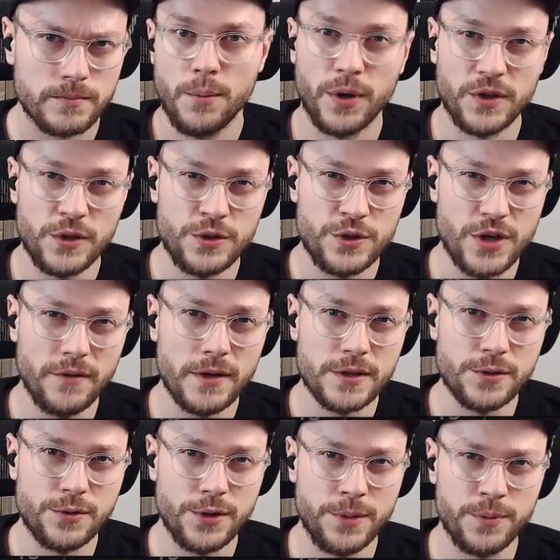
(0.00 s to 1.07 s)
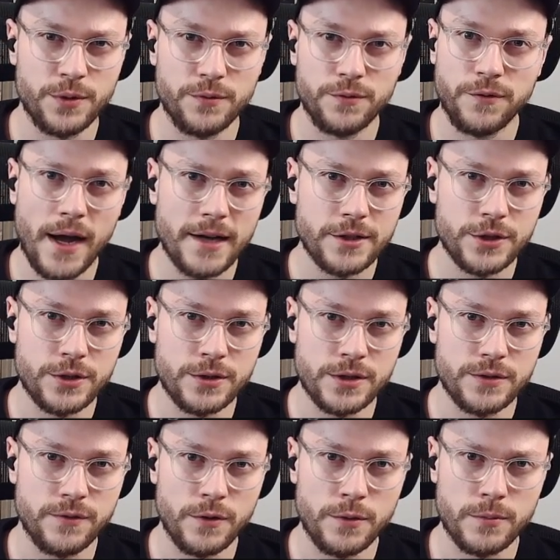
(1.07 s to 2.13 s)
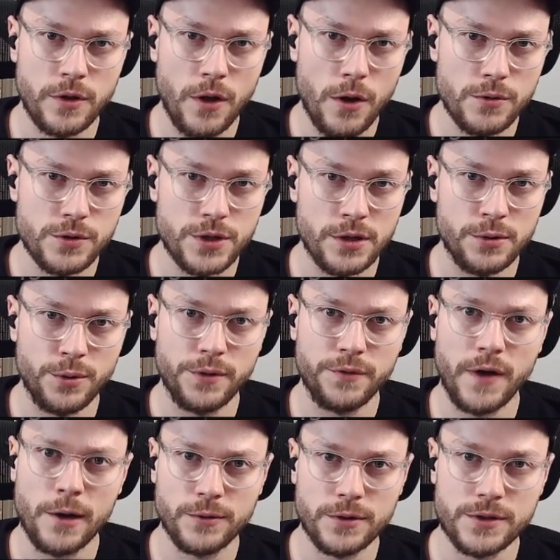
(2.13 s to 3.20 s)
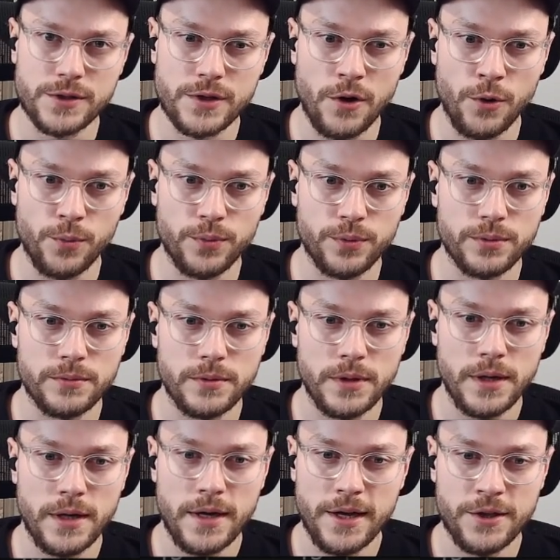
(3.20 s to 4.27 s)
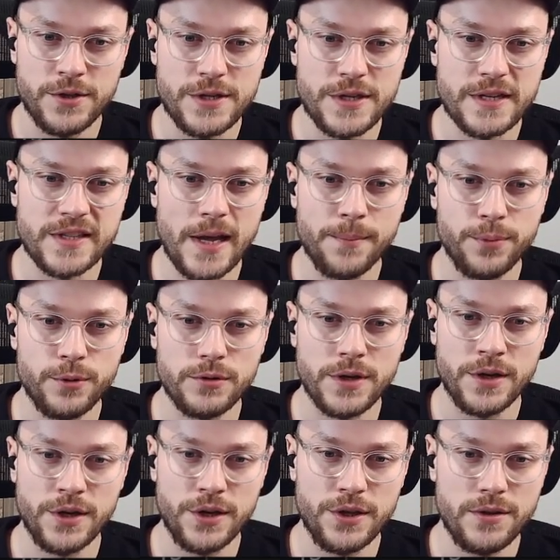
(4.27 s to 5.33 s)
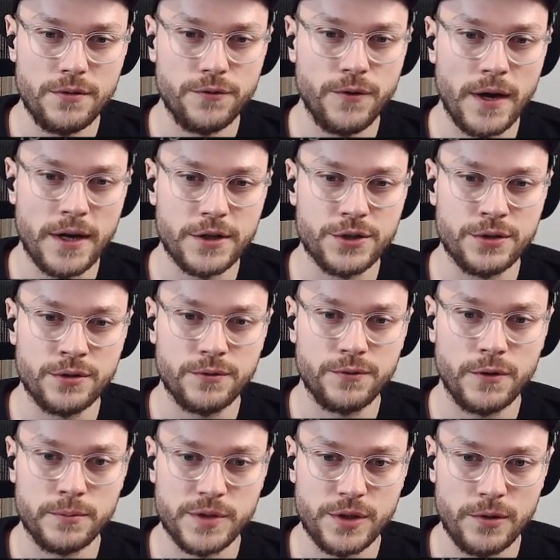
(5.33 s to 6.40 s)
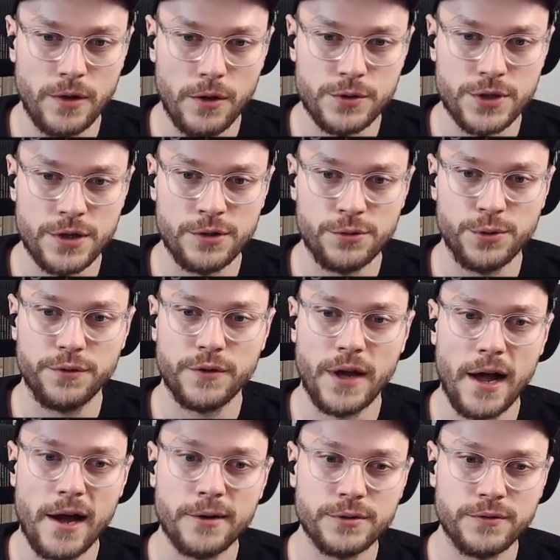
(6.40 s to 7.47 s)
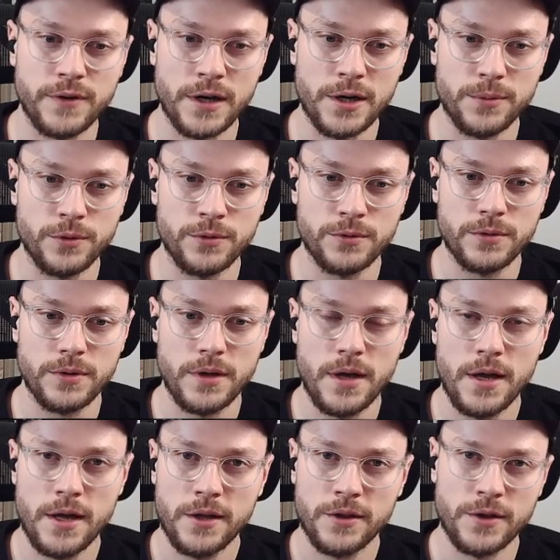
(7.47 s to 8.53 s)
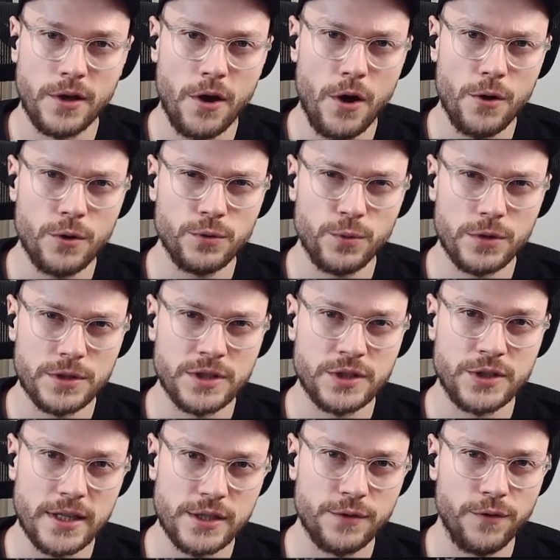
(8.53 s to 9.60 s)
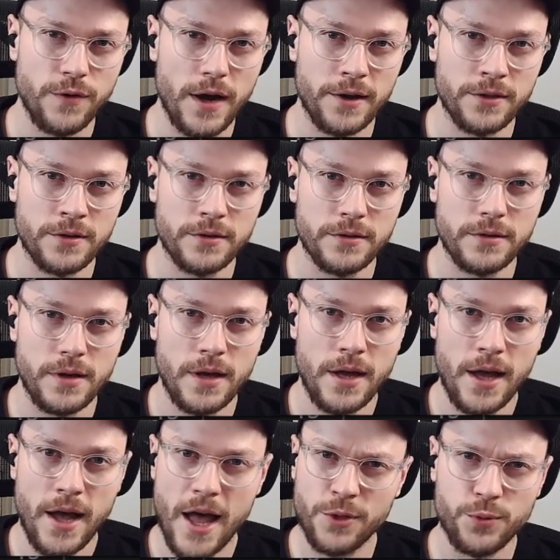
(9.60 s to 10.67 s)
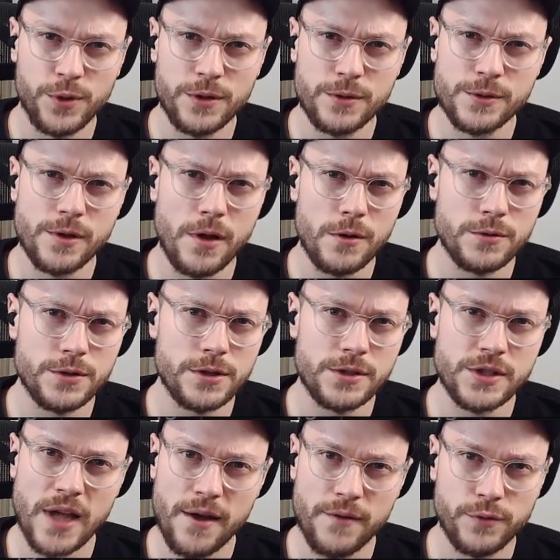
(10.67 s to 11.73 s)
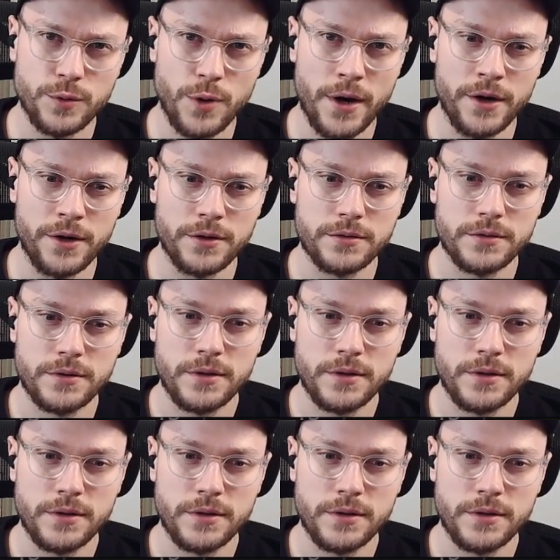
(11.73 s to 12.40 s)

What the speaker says: But in JavaScript, functions form closure with outer scope. In this example, the inner function forms closure with count variable. The code works just fine, and we use closures everywhere.